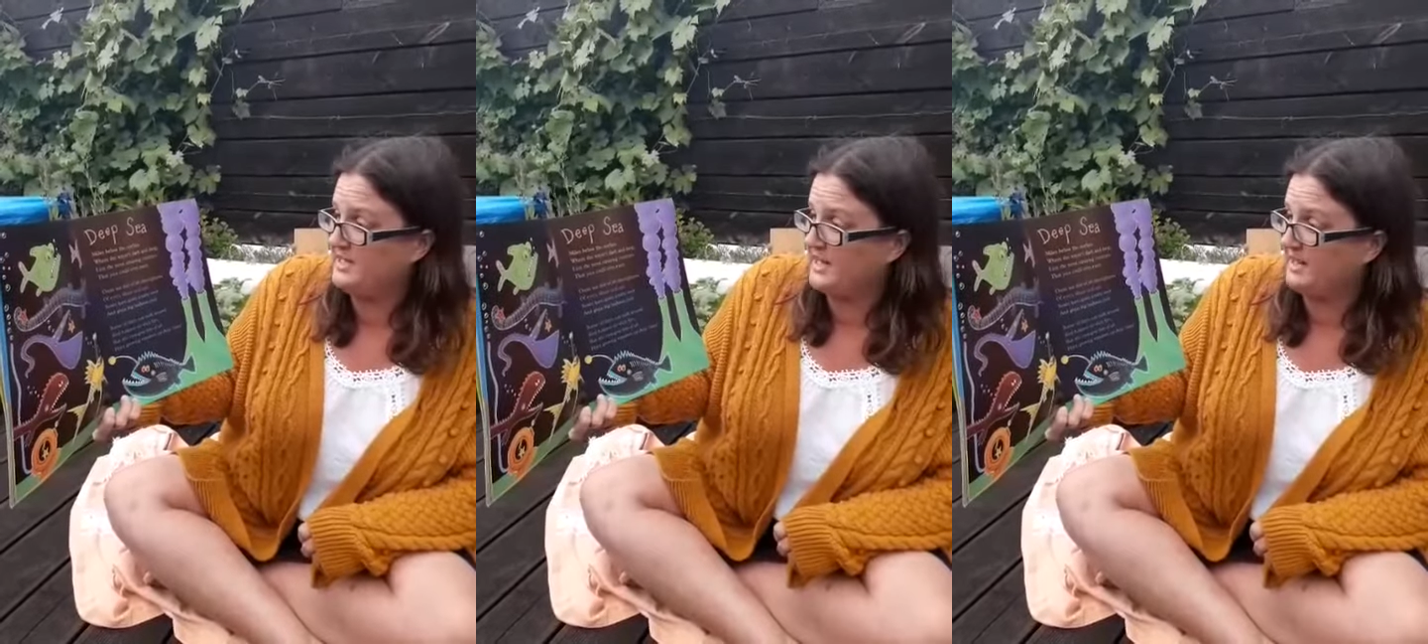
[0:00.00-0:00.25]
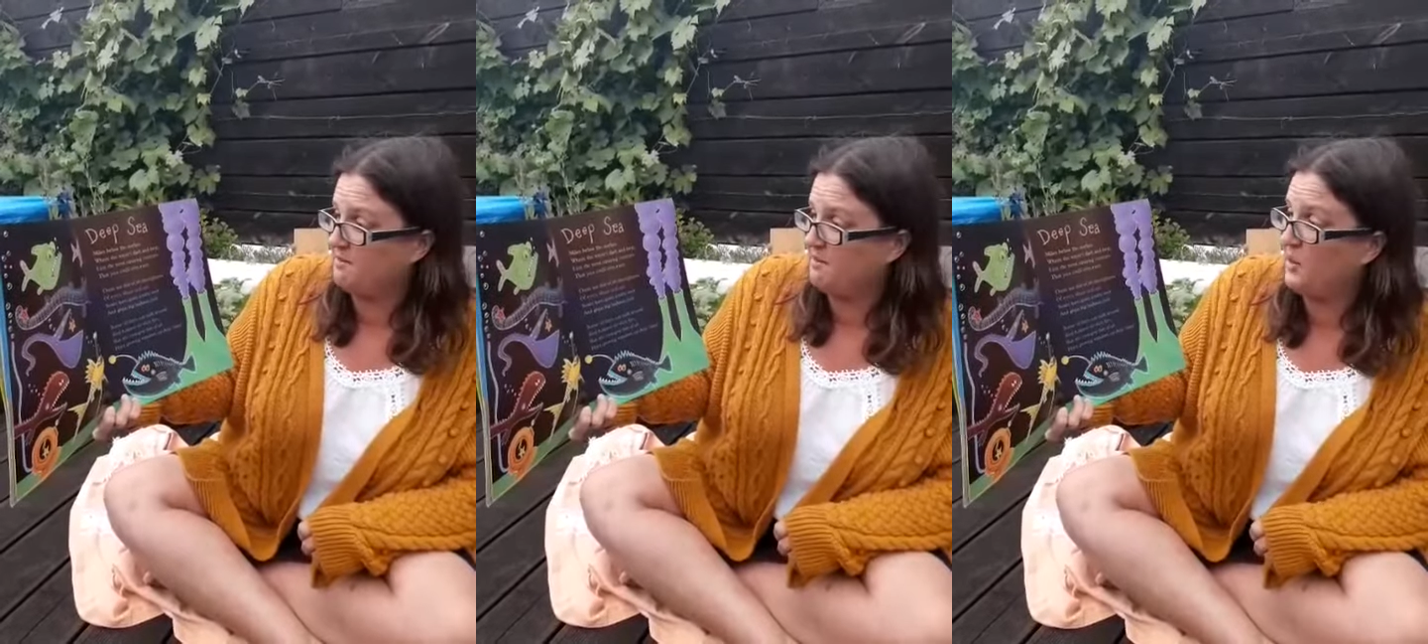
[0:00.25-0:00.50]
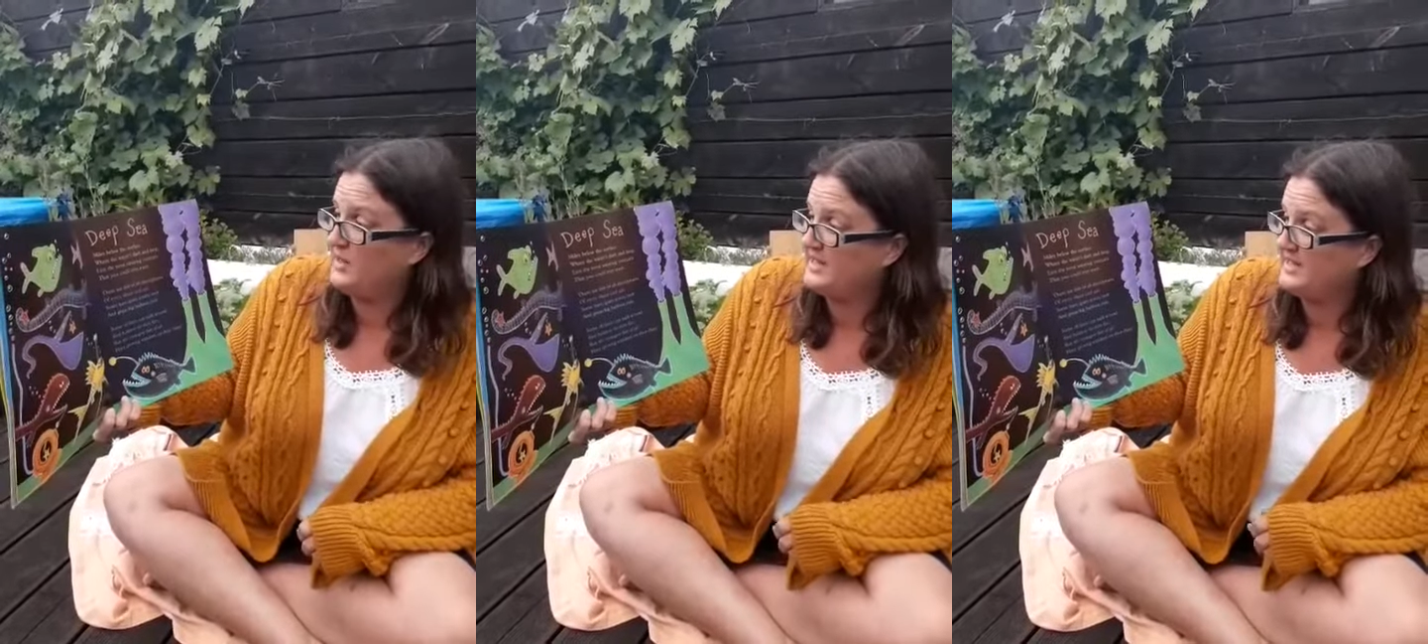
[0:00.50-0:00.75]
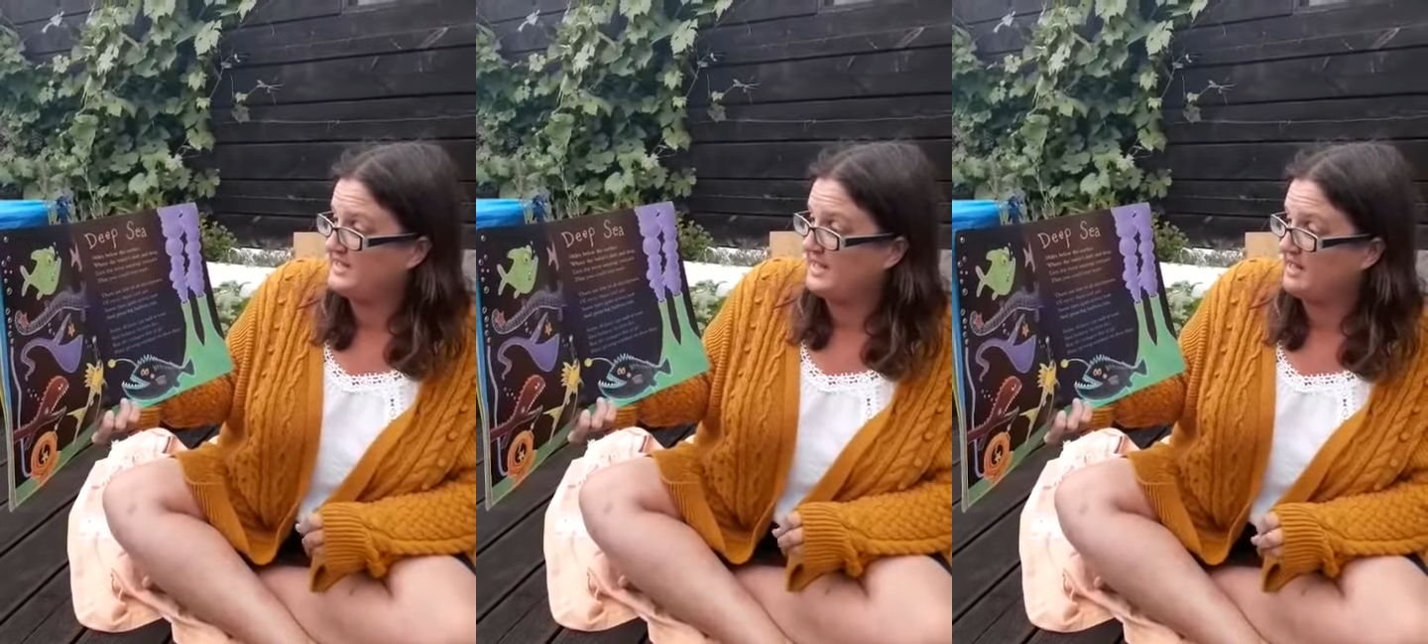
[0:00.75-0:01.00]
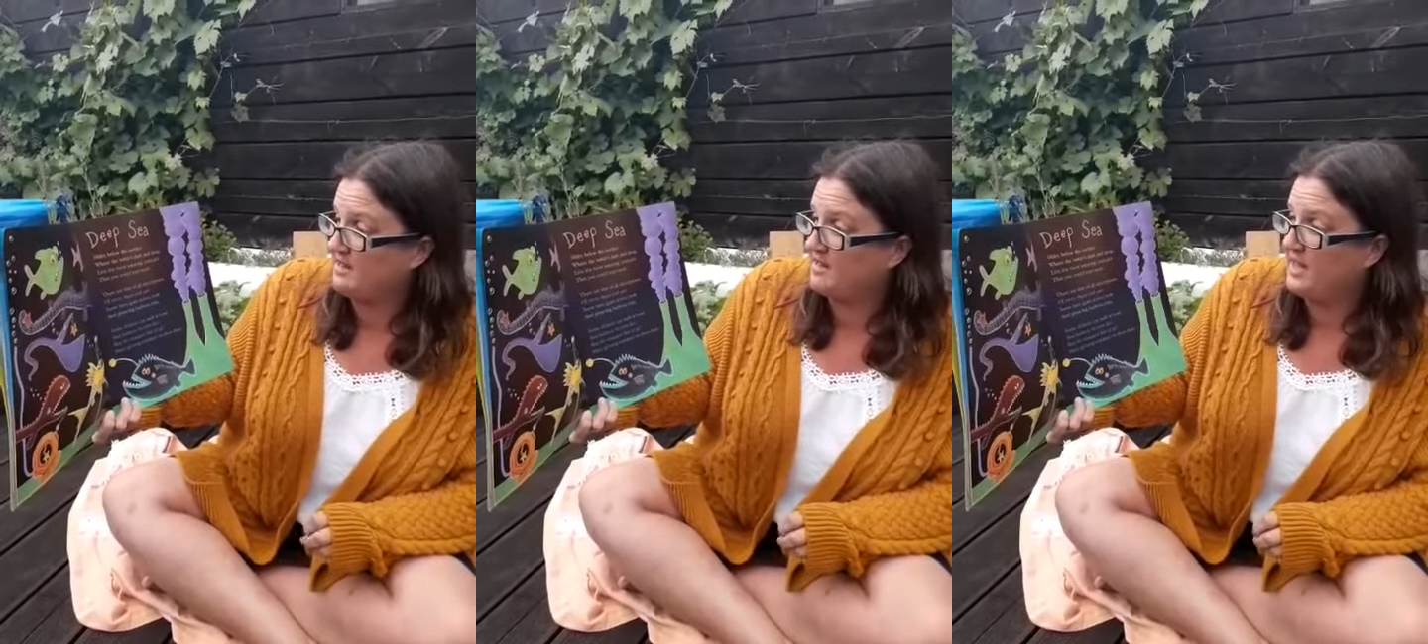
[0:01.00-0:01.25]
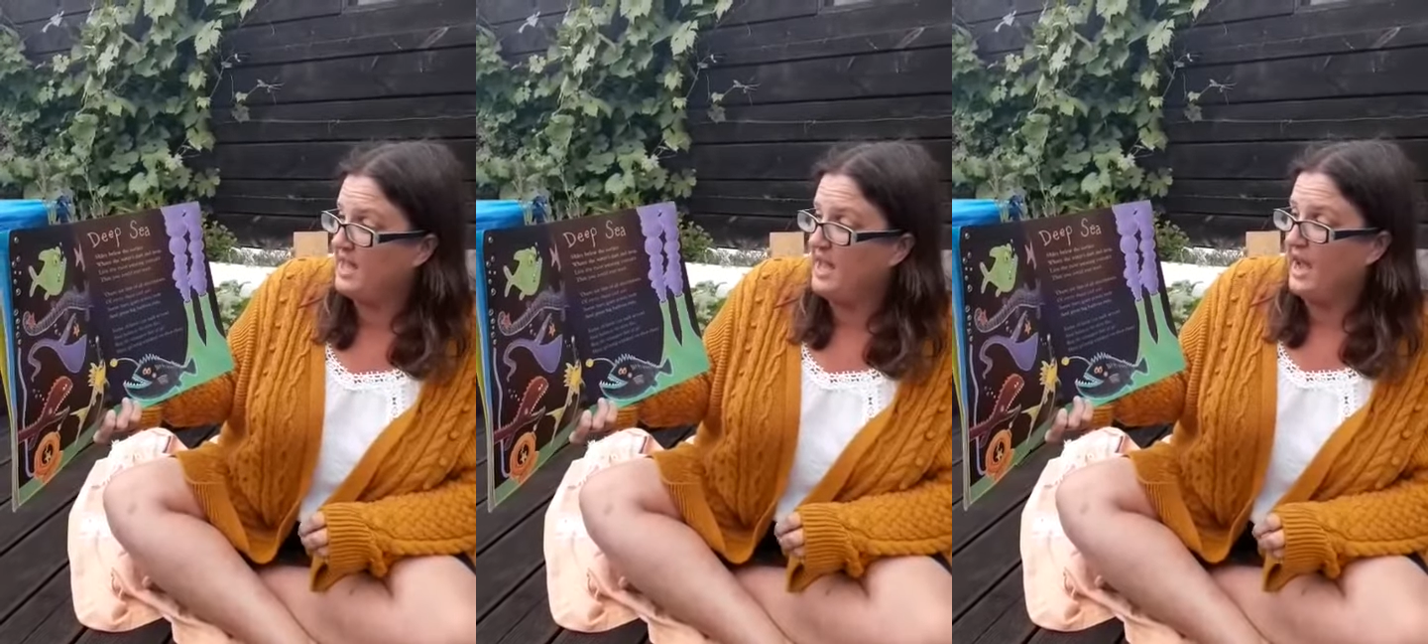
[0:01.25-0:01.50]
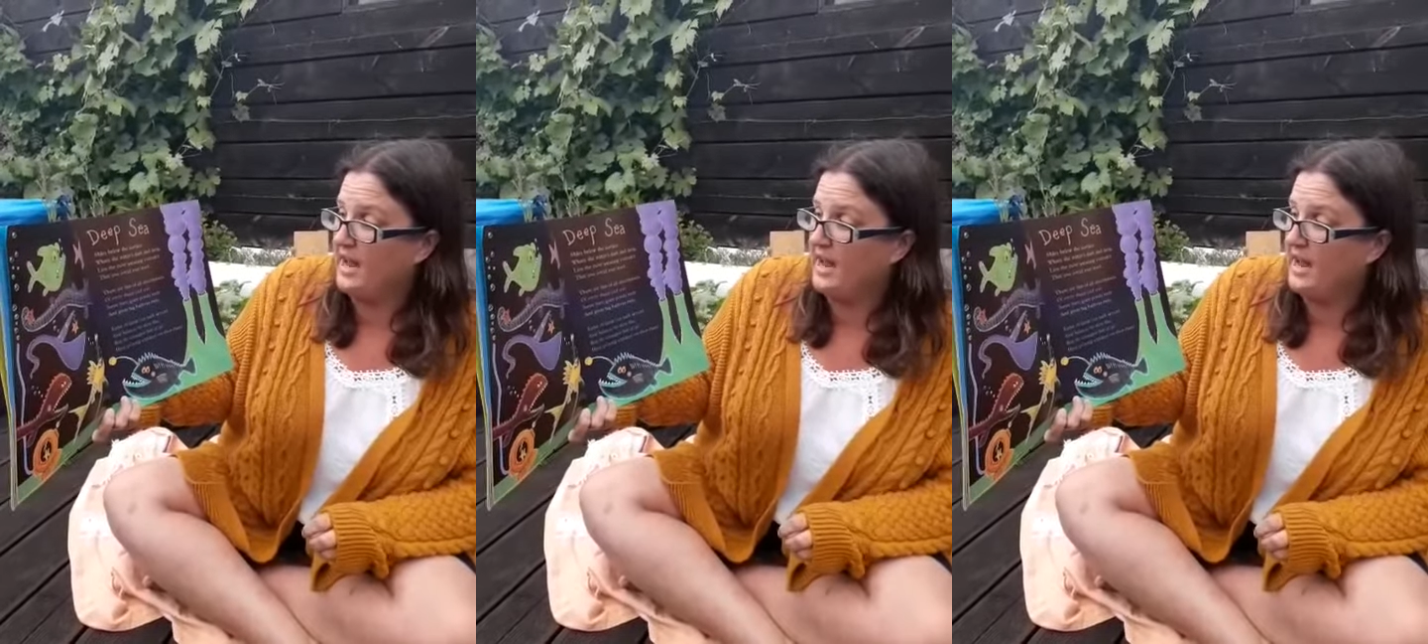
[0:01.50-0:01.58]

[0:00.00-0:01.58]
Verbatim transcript: teeth, pointy teeth,